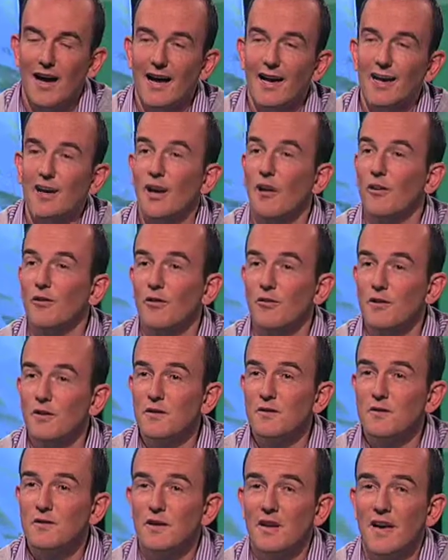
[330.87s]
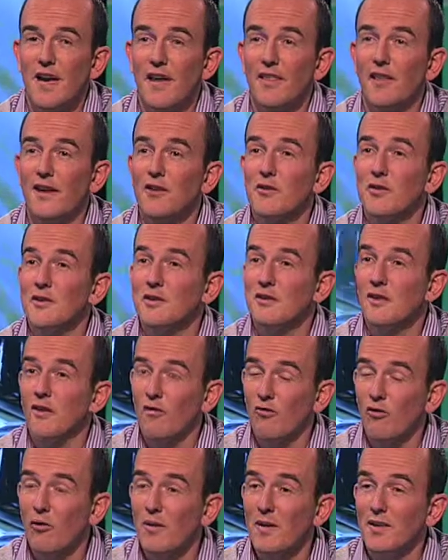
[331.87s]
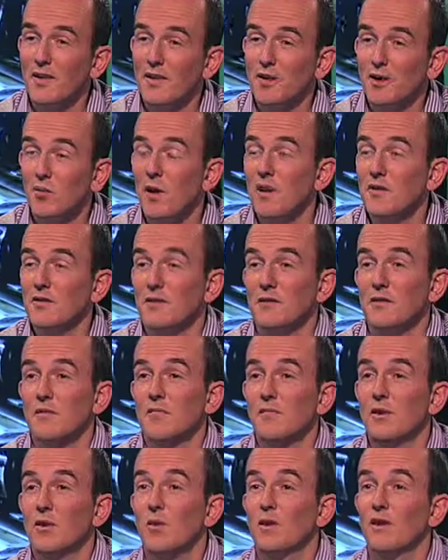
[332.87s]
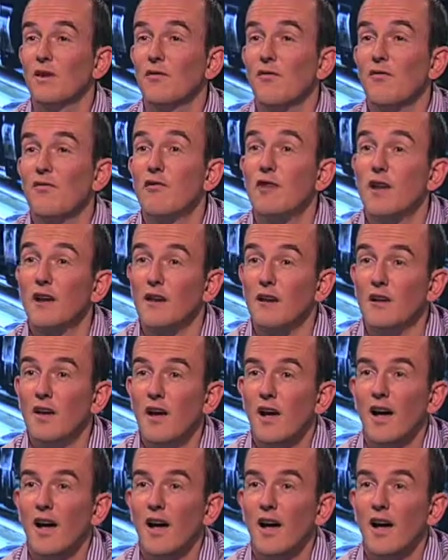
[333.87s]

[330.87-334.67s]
A, local news, mm. and they address it in a format that you wanted. You want it for free.